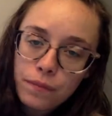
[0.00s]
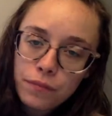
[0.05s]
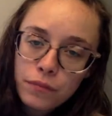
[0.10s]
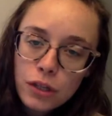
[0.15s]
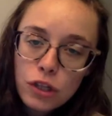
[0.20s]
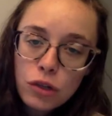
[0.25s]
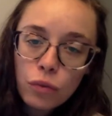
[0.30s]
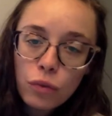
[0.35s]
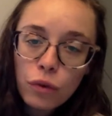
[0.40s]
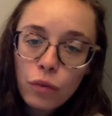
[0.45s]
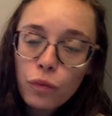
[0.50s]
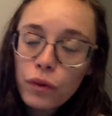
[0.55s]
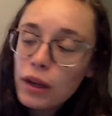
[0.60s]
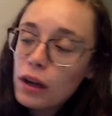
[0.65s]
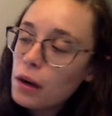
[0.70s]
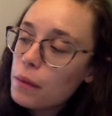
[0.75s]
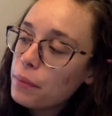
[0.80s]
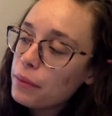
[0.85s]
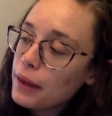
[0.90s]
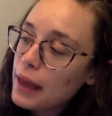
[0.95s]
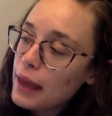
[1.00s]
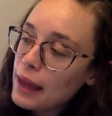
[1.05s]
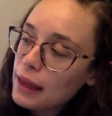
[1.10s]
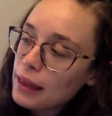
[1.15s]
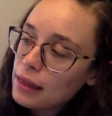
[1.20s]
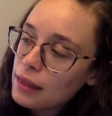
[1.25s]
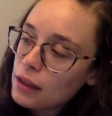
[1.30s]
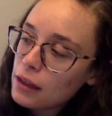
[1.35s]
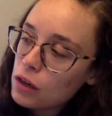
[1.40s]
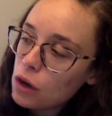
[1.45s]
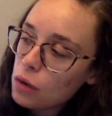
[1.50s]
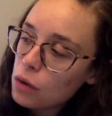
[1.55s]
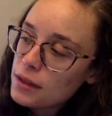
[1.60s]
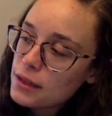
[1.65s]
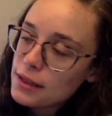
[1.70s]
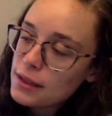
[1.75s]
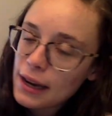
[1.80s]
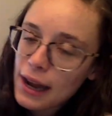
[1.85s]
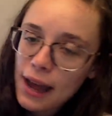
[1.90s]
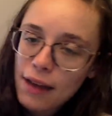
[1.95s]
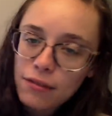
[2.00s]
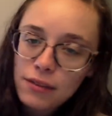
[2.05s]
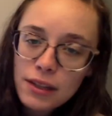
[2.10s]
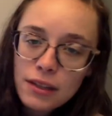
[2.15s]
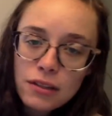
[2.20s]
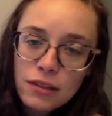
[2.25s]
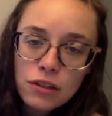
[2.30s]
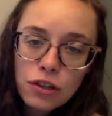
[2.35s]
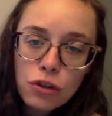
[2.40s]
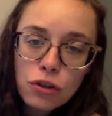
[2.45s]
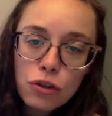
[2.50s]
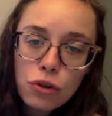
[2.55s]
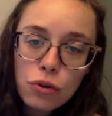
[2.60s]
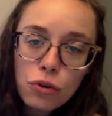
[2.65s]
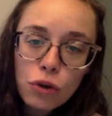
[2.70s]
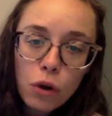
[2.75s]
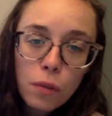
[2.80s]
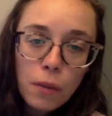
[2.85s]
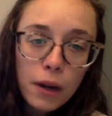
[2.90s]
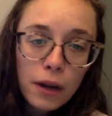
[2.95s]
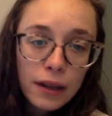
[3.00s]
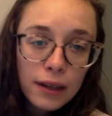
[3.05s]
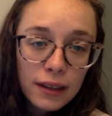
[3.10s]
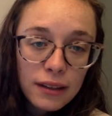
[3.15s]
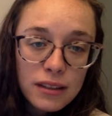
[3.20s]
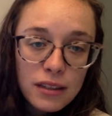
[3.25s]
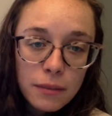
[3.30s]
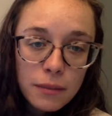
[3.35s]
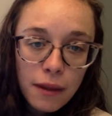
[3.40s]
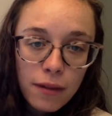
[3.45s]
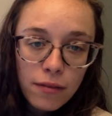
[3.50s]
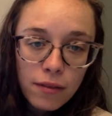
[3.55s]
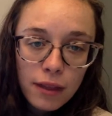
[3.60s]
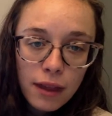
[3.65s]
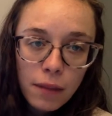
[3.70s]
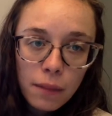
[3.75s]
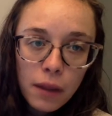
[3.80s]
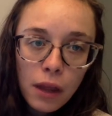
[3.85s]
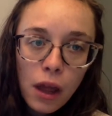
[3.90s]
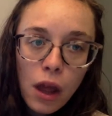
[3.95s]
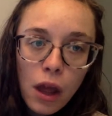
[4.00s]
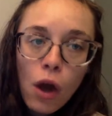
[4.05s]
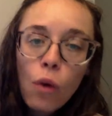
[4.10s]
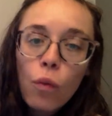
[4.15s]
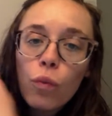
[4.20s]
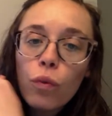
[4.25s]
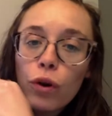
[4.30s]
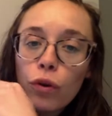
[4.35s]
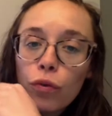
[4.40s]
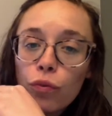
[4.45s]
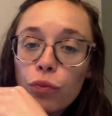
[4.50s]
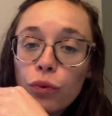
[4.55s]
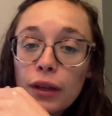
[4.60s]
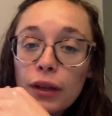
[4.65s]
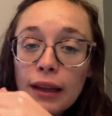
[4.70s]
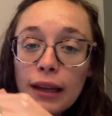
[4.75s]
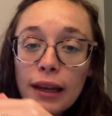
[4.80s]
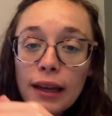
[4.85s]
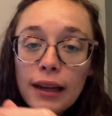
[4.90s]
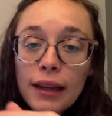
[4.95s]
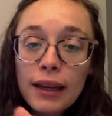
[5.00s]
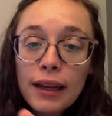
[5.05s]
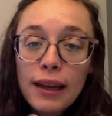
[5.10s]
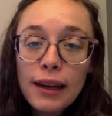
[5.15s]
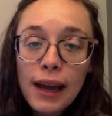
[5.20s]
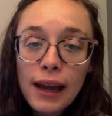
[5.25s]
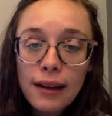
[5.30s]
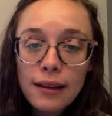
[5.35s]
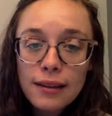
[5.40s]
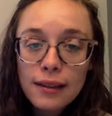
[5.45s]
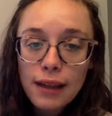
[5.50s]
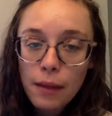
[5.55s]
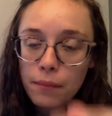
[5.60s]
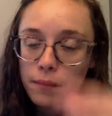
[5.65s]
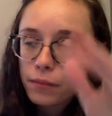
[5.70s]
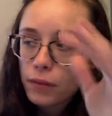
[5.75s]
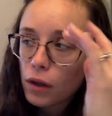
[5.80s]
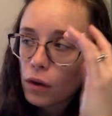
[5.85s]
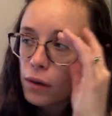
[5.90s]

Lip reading: So when we are playing the notes that have these tenuto markings above them, we're really going to connect them.